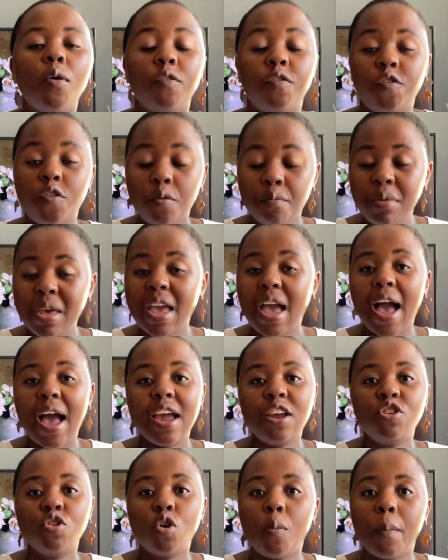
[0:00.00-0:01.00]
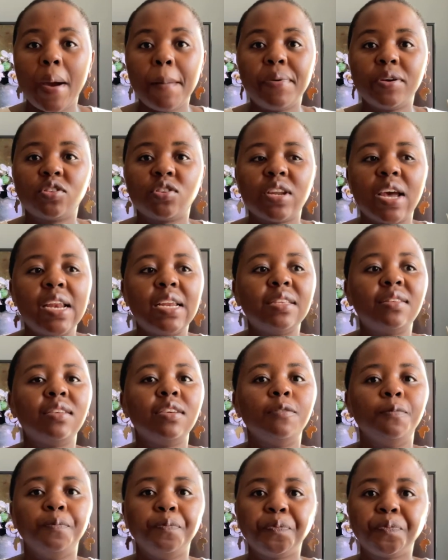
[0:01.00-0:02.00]
for me, I know my
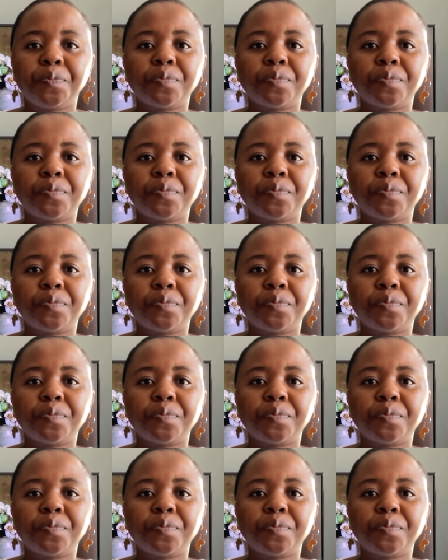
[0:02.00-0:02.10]
personality.